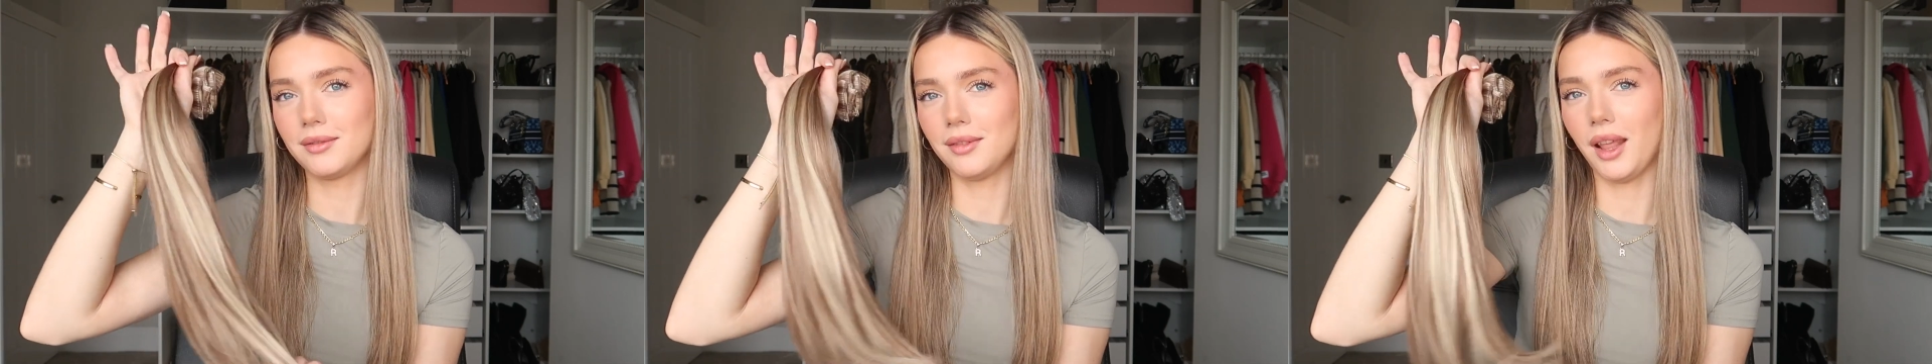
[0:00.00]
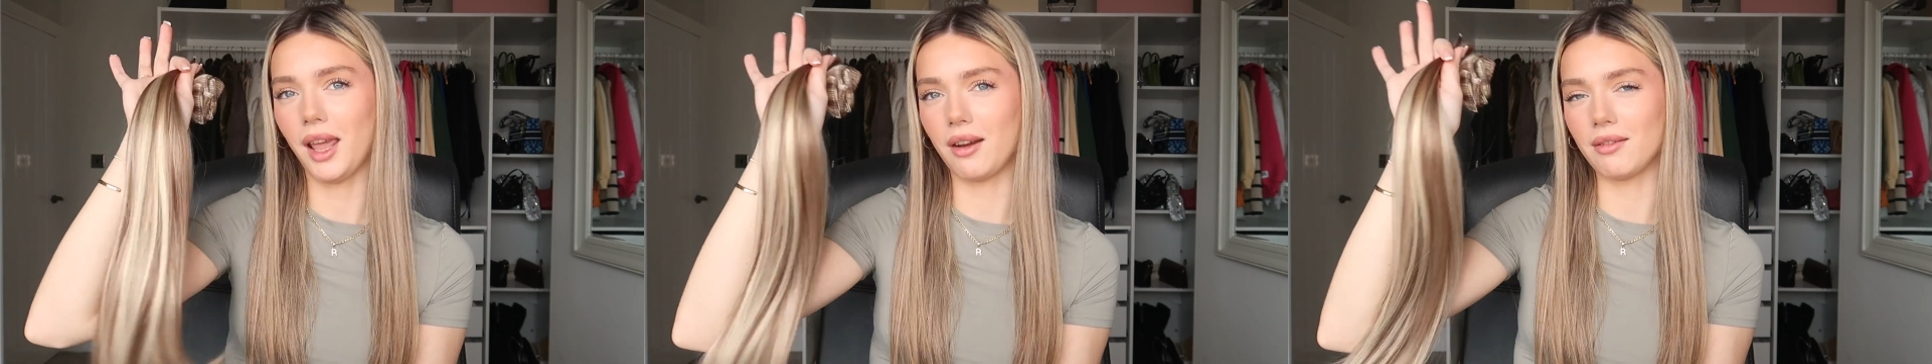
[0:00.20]

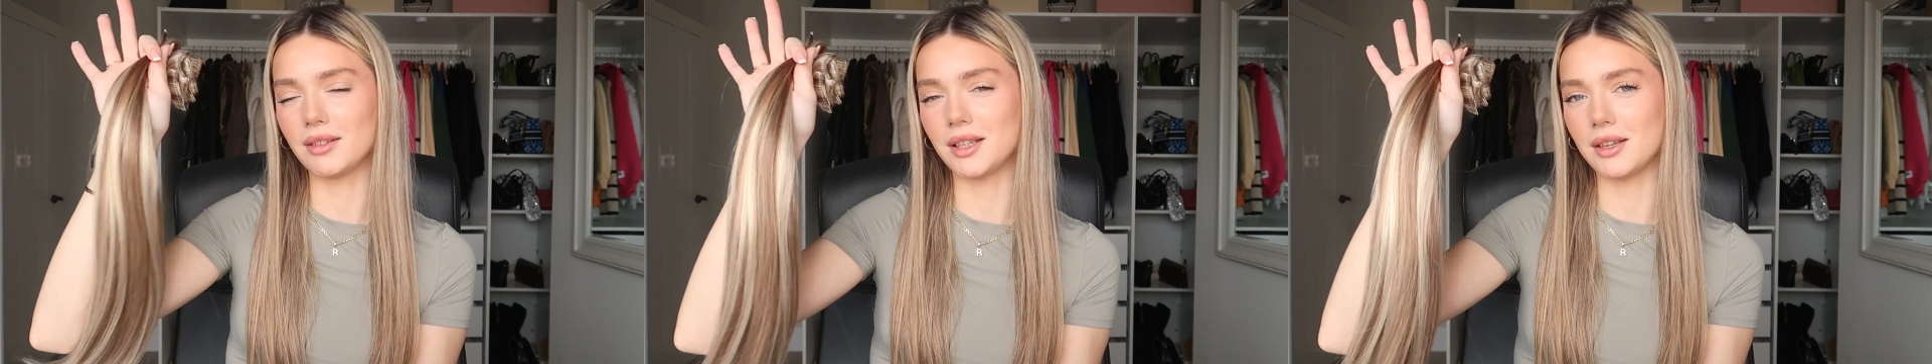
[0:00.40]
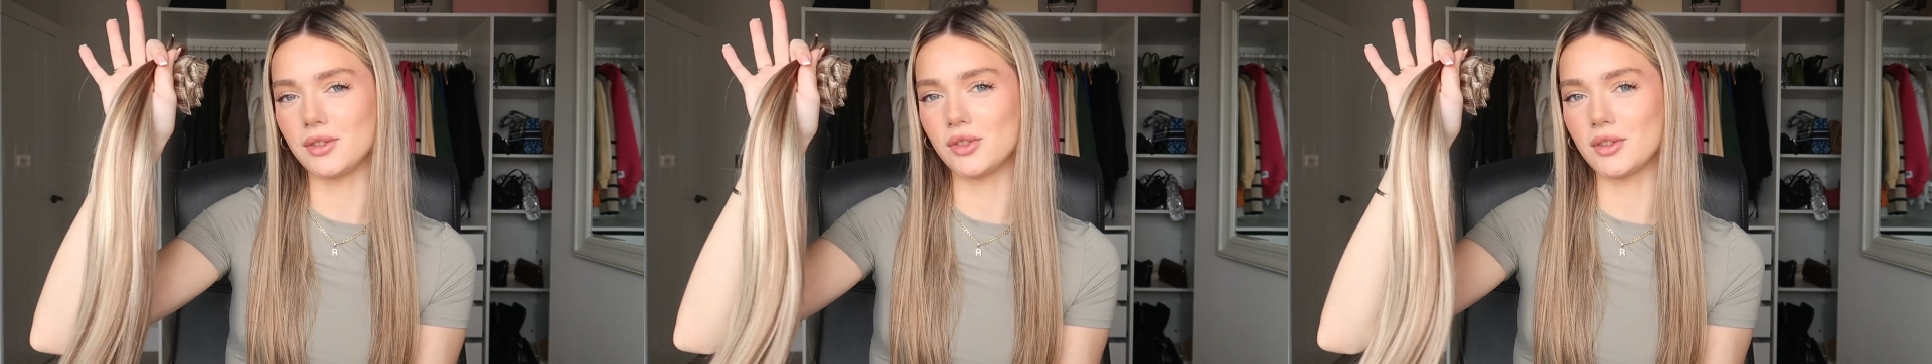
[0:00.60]
hair
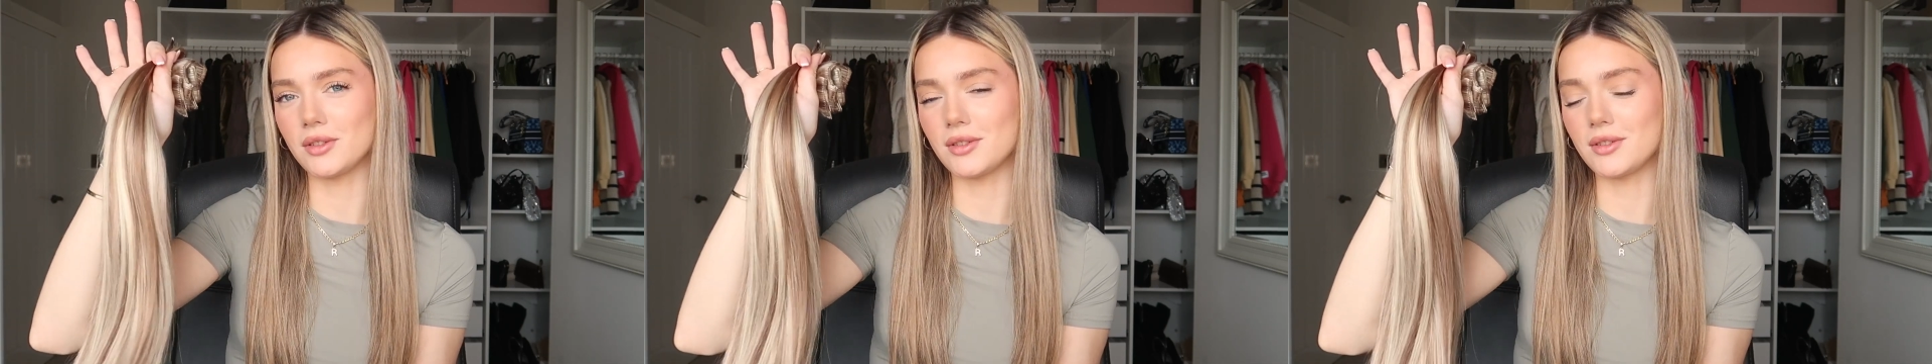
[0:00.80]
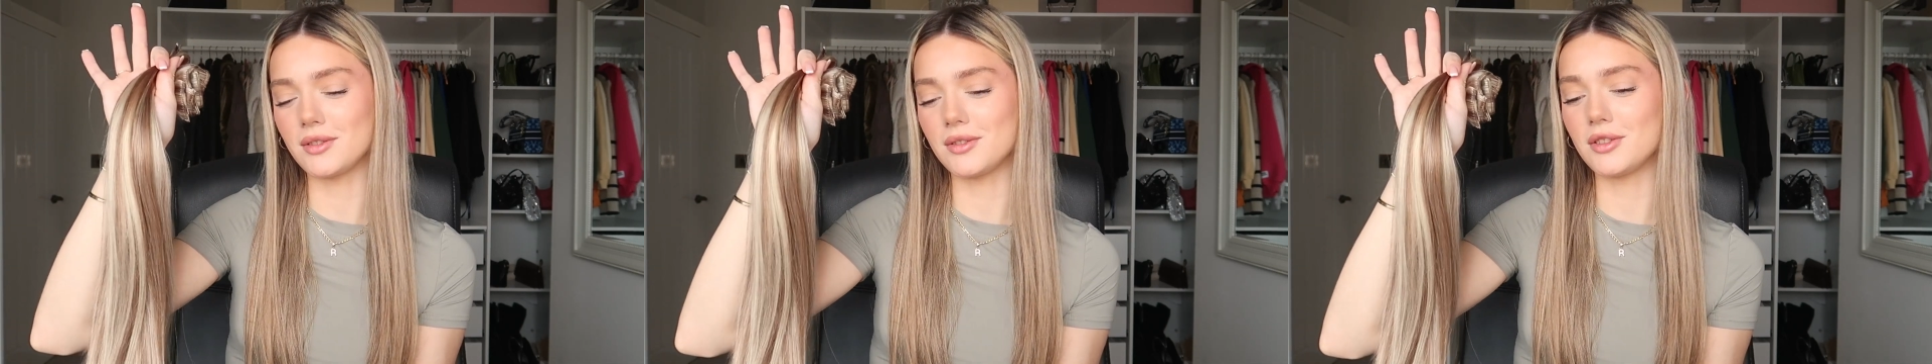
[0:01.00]

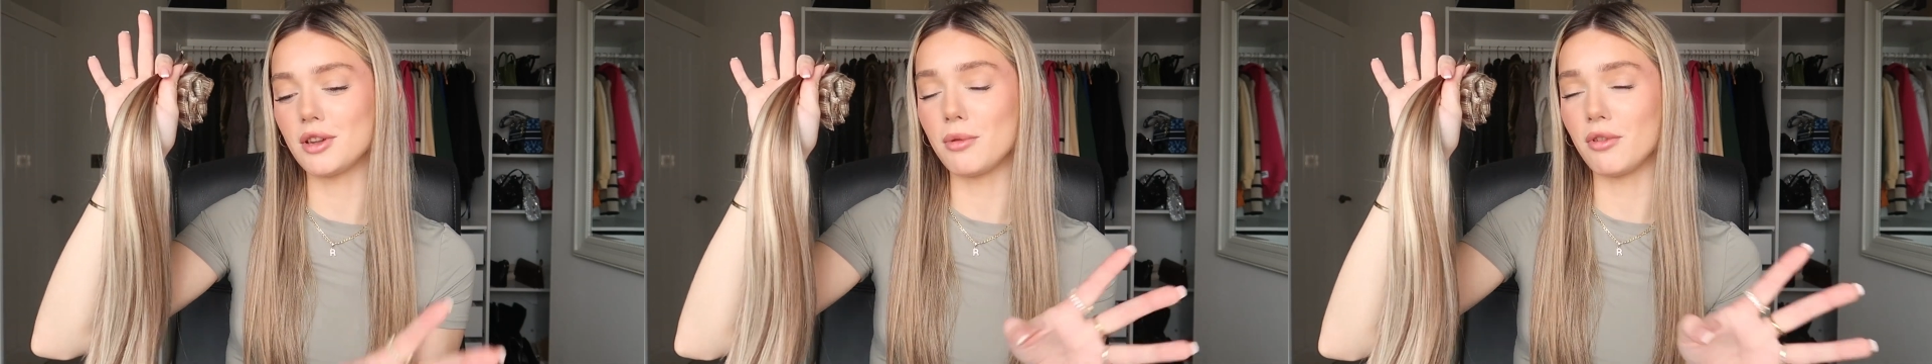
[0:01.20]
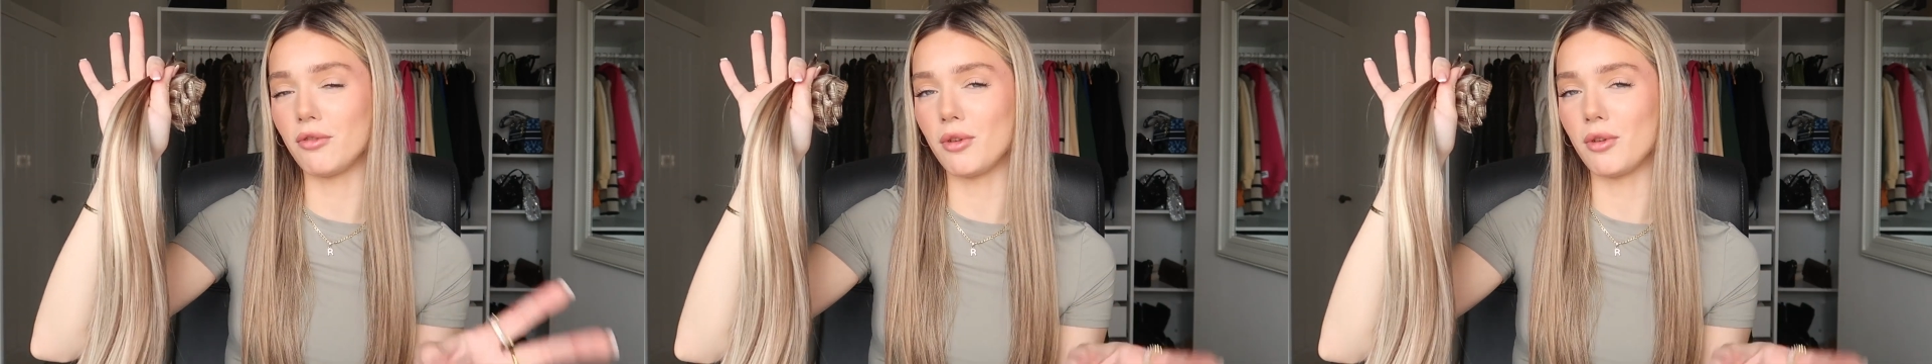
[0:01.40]
extensions to be